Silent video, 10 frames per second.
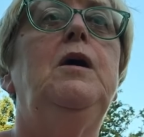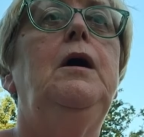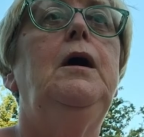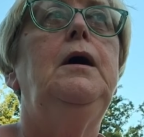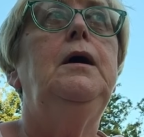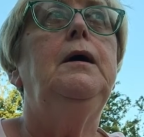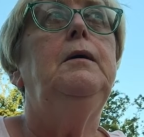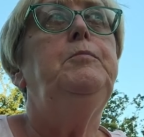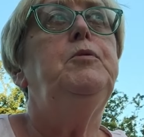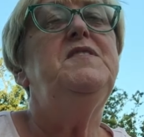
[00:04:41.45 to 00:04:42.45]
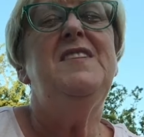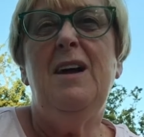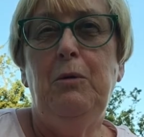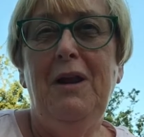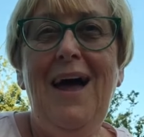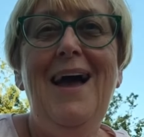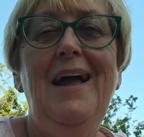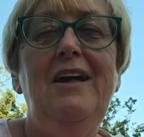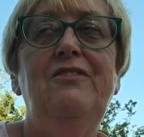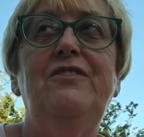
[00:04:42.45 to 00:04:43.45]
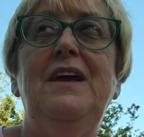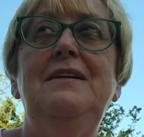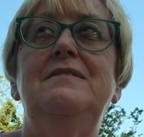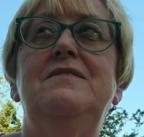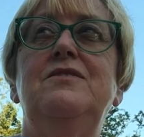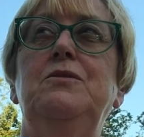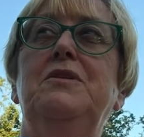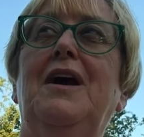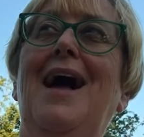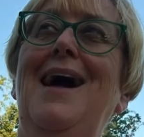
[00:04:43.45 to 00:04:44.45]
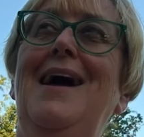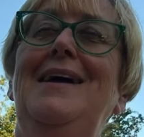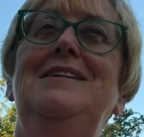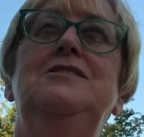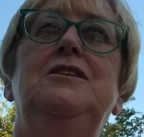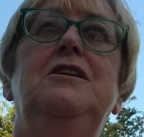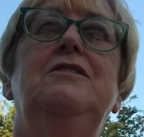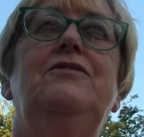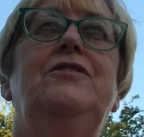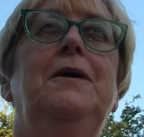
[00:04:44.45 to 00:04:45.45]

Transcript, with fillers: uh, putting our life into the kind of